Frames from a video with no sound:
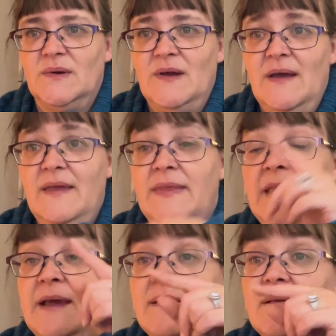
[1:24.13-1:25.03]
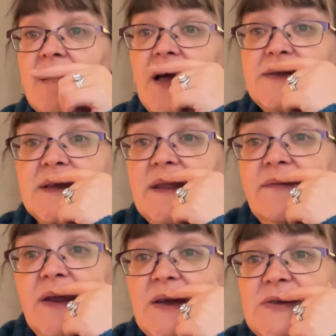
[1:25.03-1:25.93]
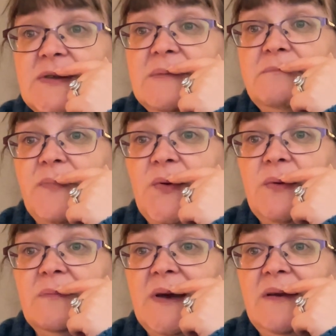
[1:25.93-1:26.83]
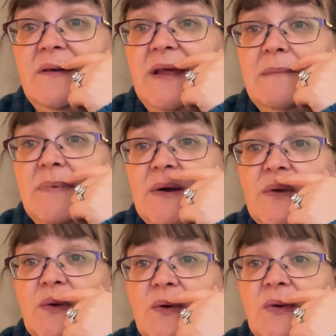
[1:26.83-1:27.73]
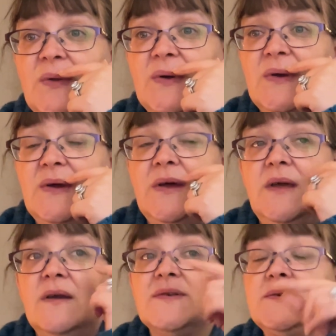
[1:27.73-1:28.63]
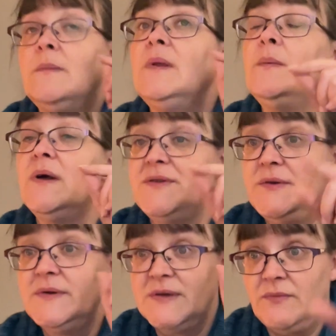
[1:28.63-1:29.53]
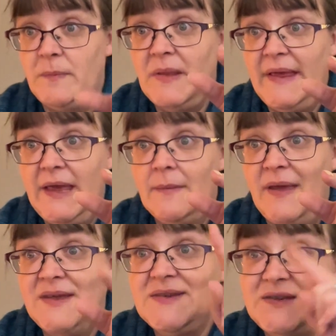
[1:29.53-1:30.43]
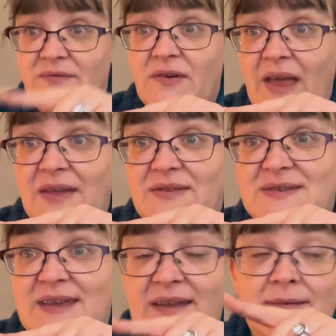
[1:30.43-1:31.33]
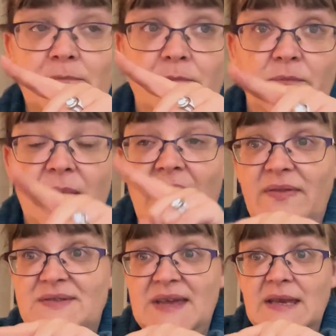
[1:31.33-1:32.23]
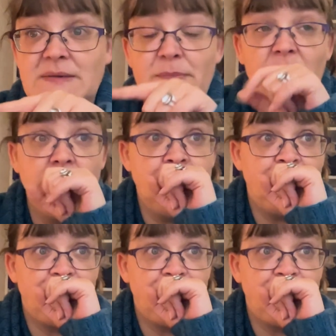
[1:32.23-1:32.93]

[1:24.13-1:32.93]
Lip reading: And then it clicked, I never actually put my internet back on. Because normally what I do is I'll reply to a message and forget to hit the send button.